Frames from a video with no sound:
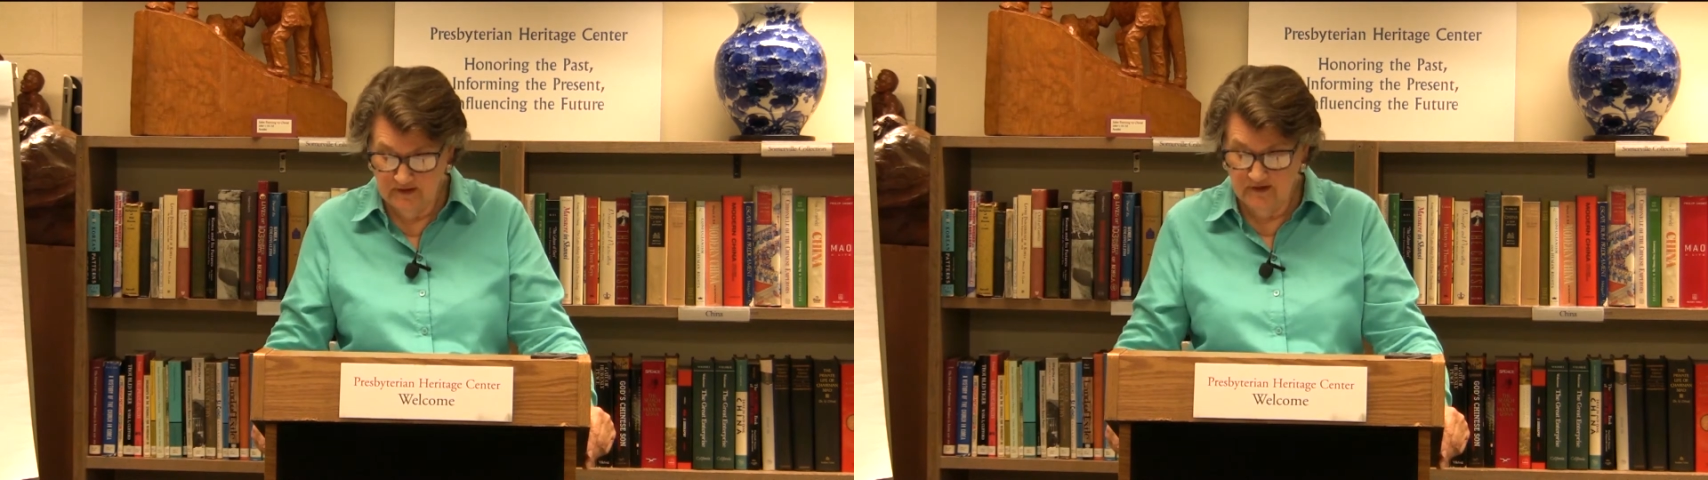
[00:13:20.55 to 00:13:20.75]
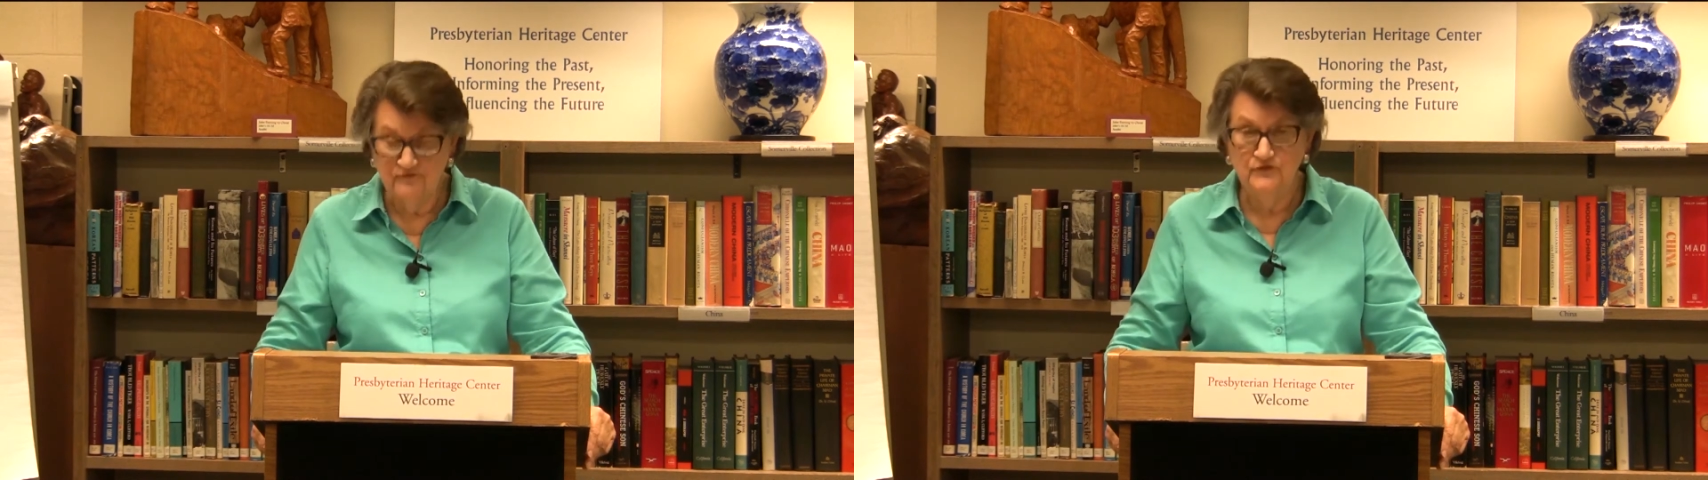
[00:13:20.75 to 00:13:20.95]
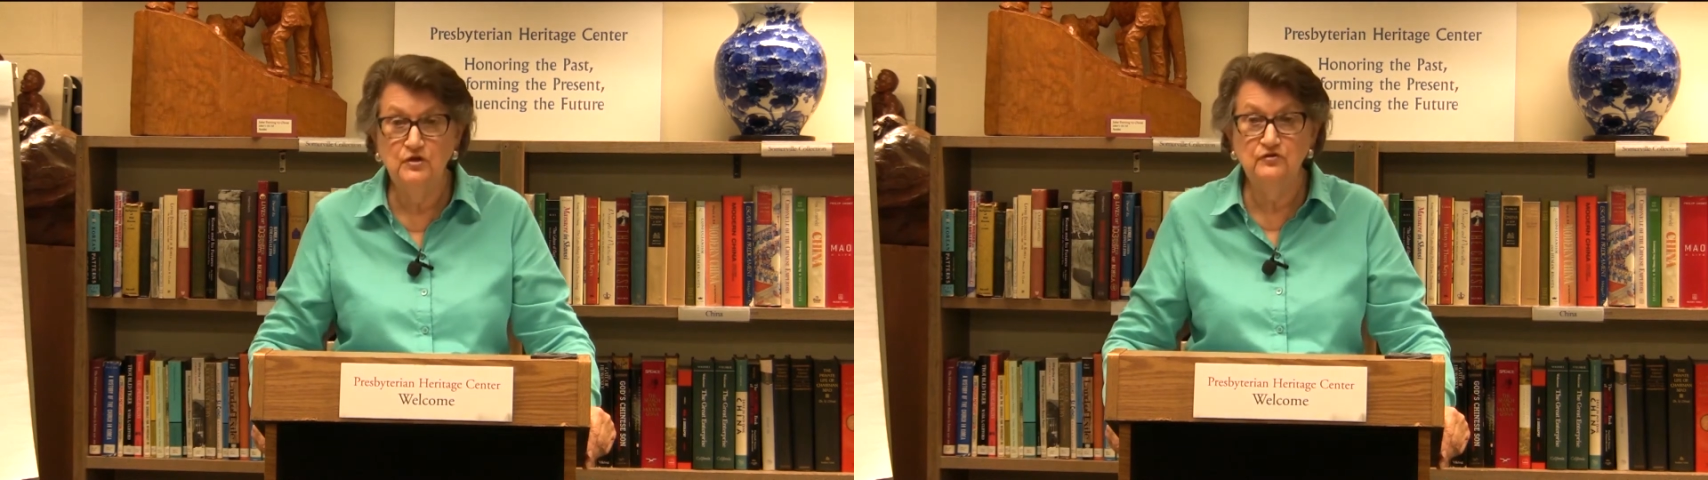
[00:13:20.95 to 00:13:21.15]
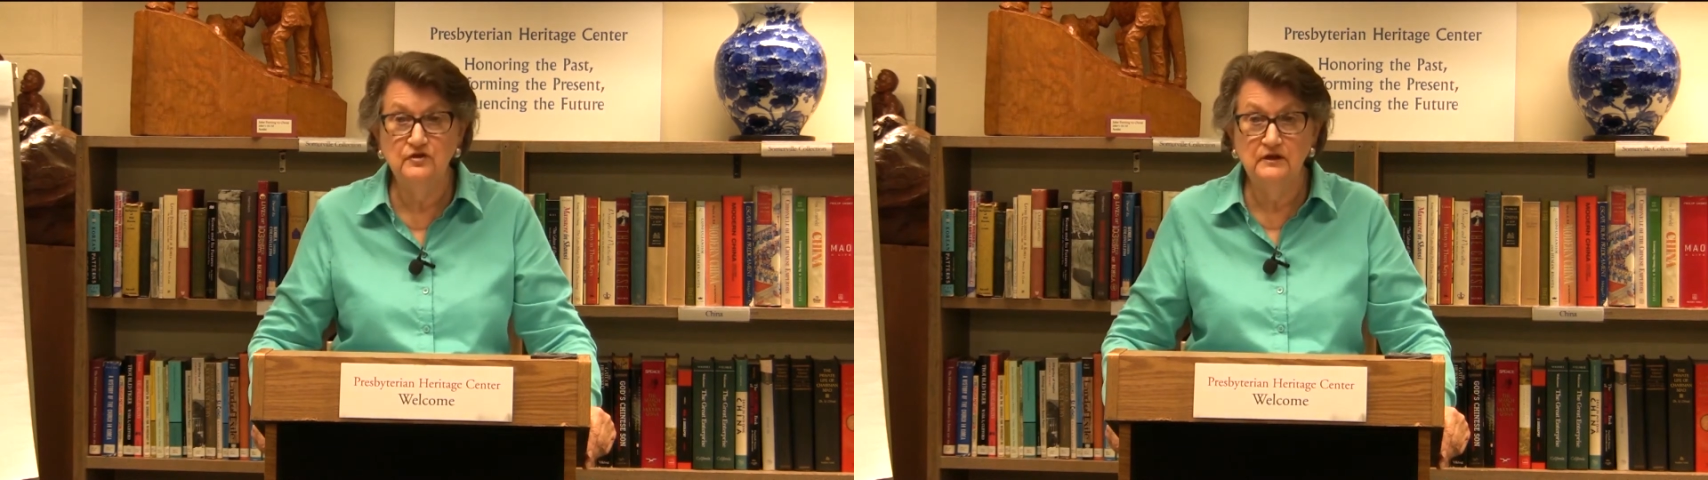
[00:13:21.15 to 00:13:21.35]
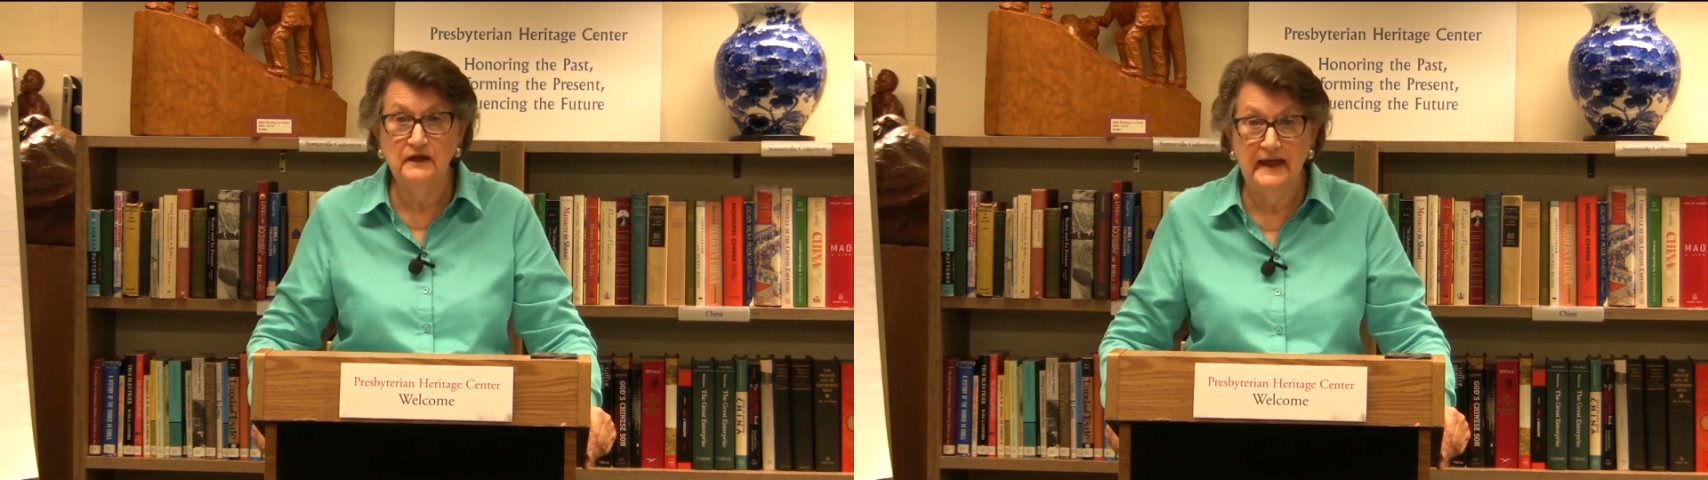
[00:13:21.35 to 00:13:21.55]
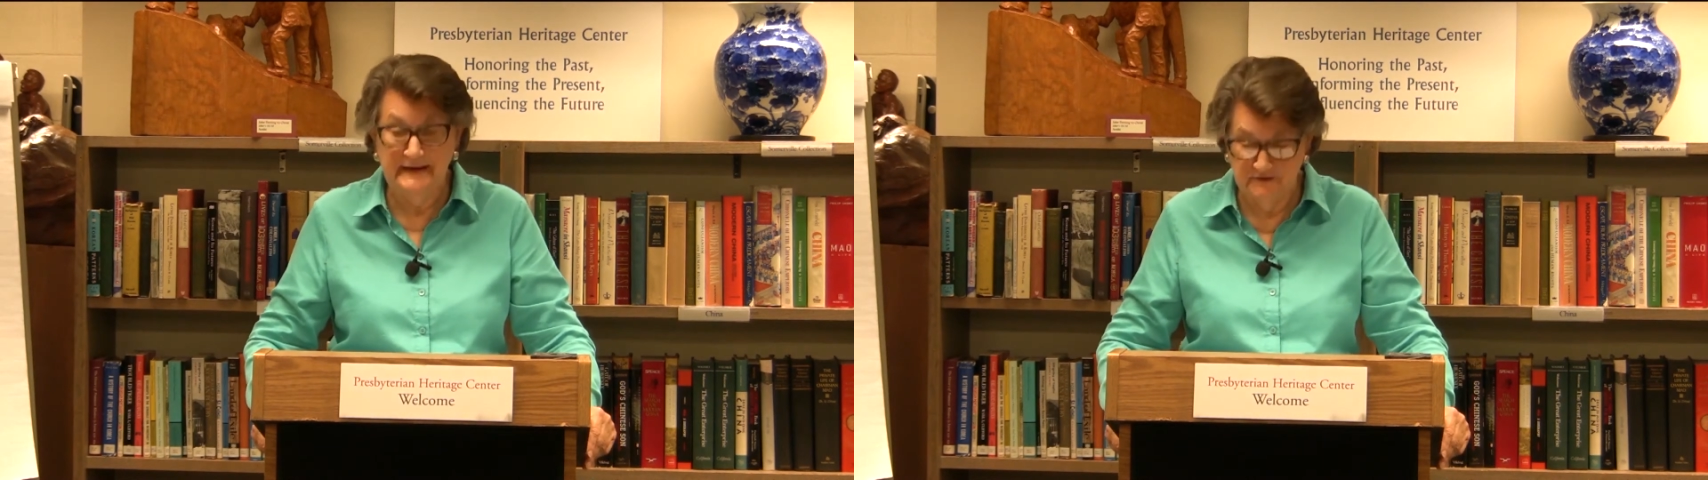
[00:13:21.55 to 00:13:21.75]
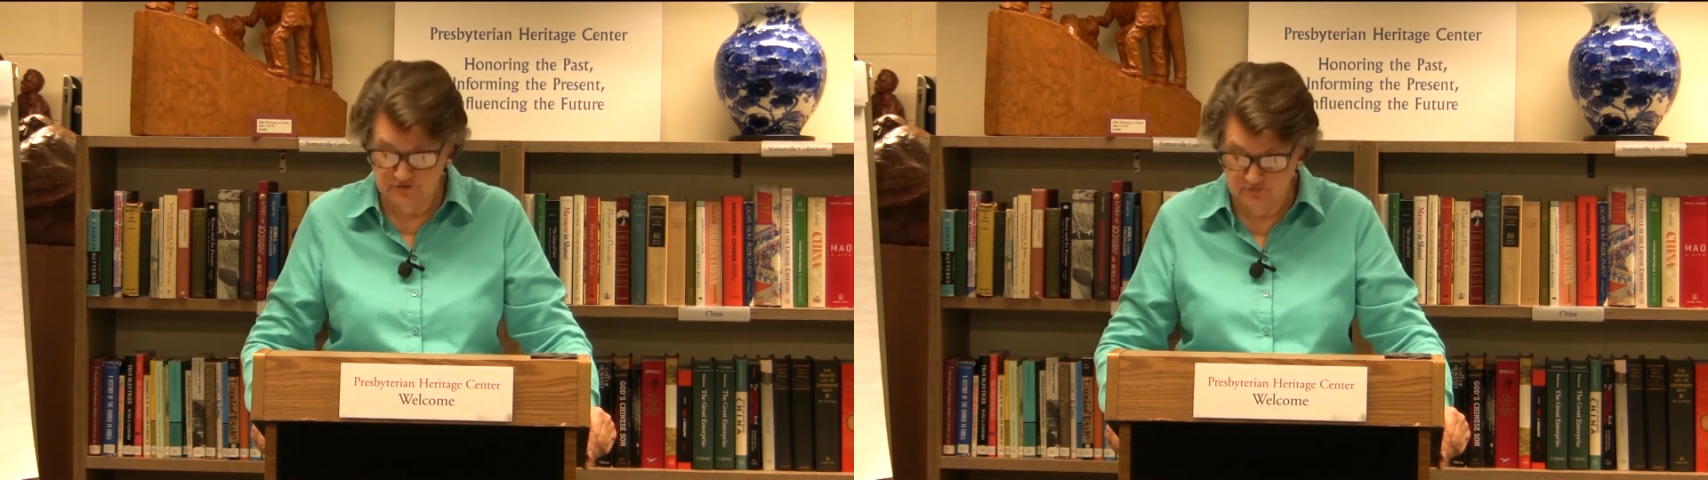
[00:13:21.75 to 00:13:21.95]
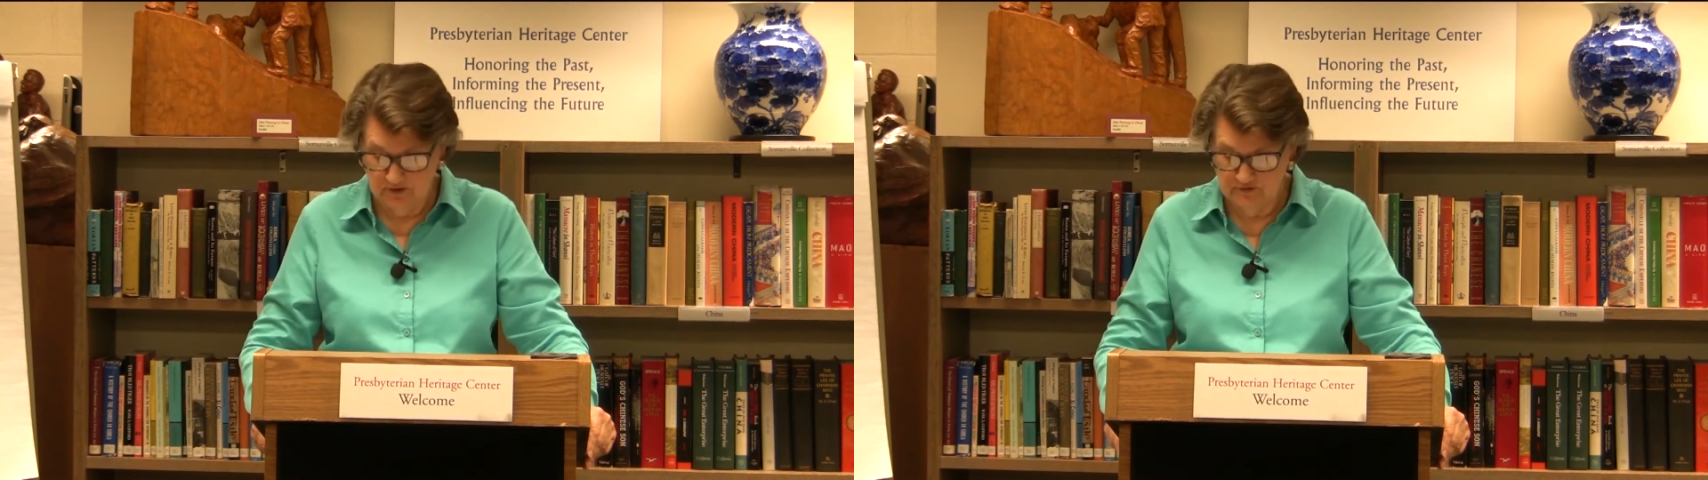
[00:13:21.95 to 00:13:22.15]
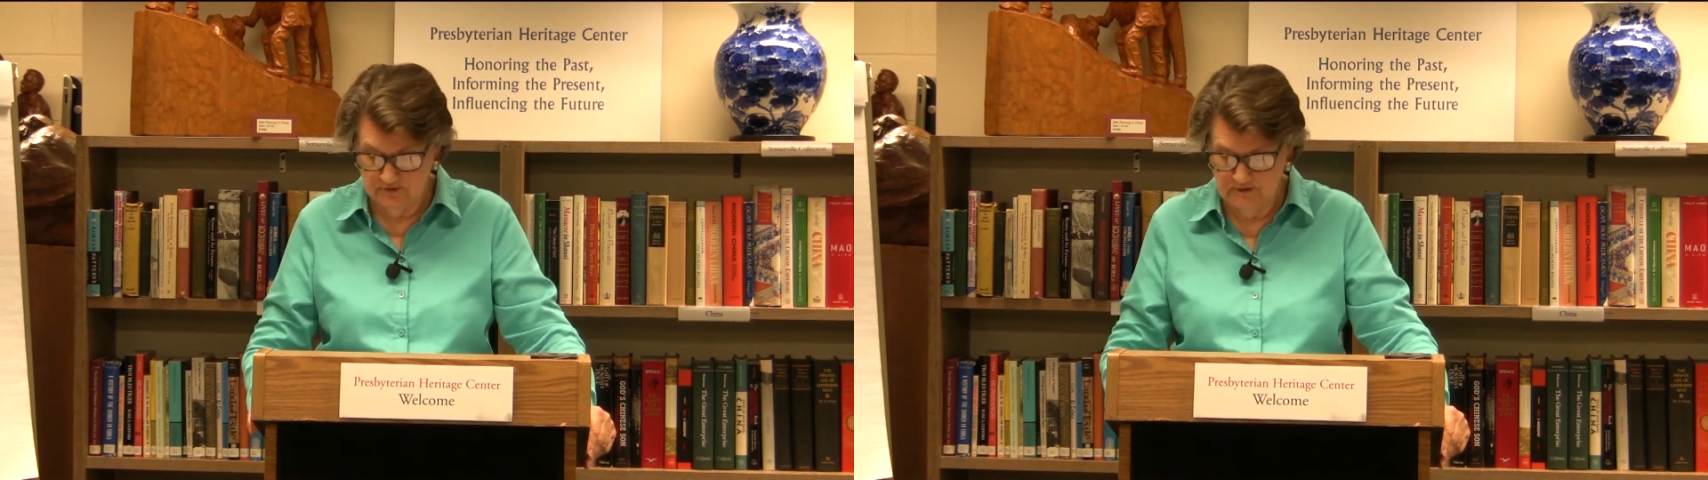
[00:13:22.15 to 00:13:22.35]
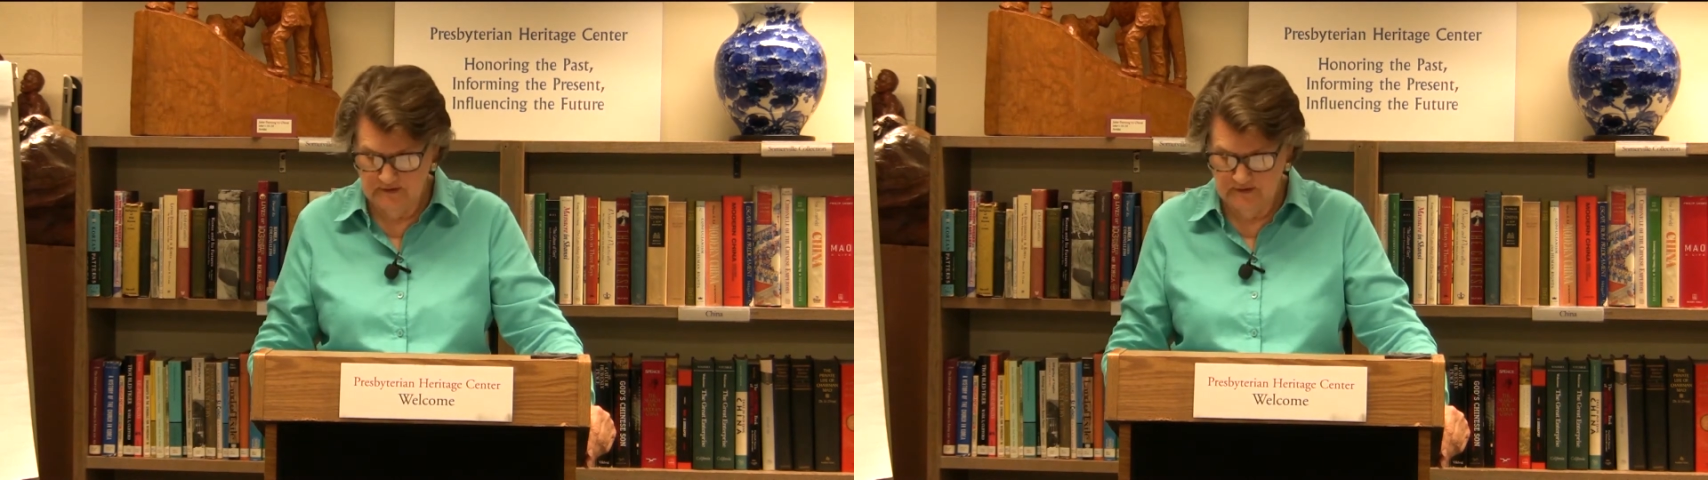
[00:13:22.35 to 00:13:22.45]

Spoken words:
confusion, and destruction?